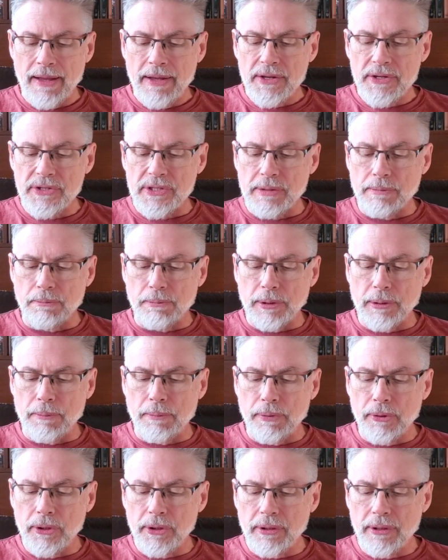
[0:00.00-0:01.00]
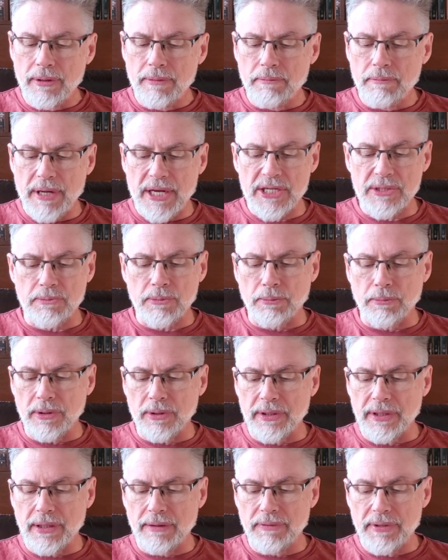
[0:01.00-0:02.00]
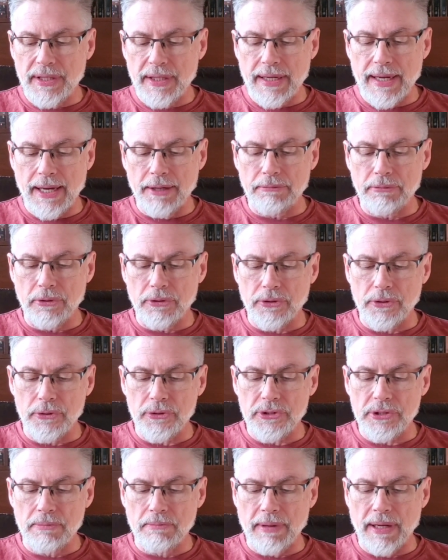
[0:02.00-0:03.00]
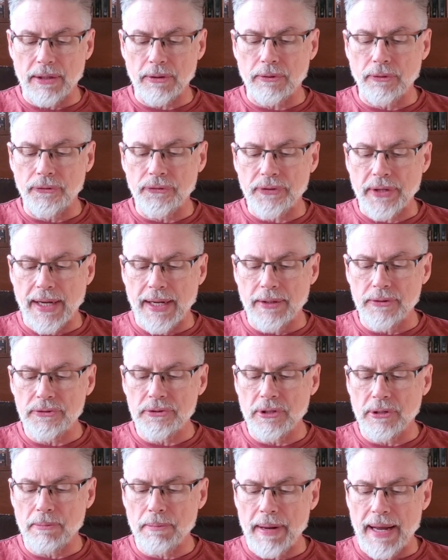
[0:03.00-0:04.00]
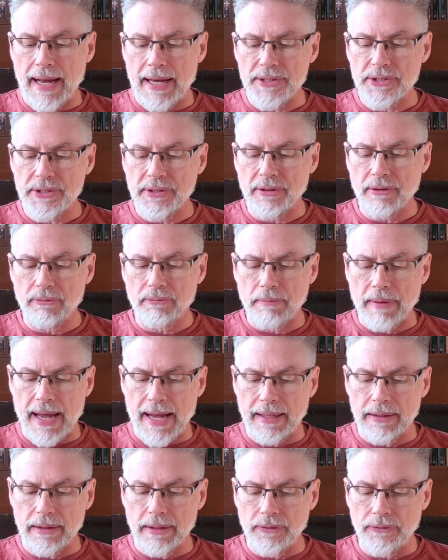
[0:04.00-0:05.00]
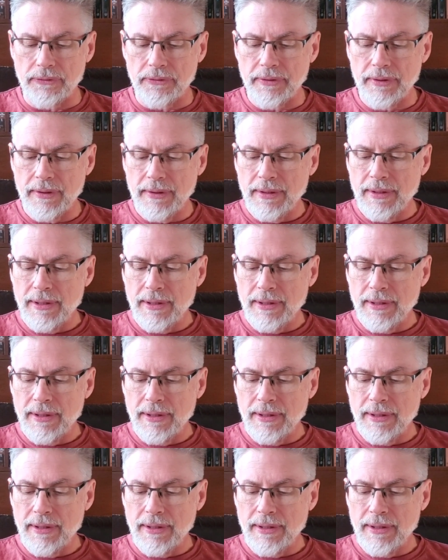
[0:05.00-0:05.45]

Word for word: simply put mesmer believed he had reduced medical science to the passing of magnets